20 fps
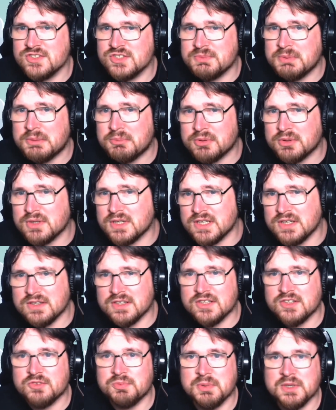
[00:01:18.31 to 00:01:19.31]
to be brutally
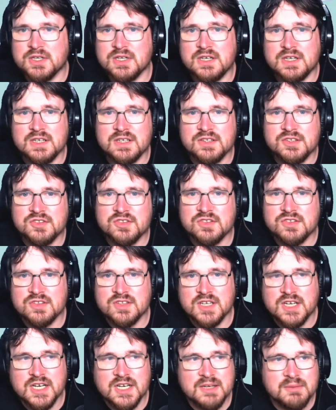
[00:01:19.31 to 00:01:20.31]
honest, because
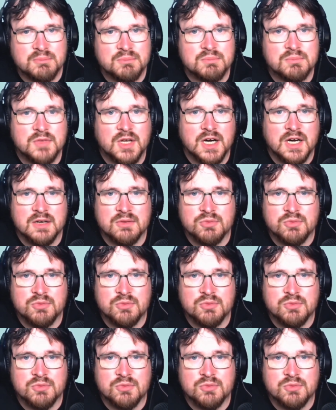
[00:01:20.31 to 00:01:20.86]
I'm not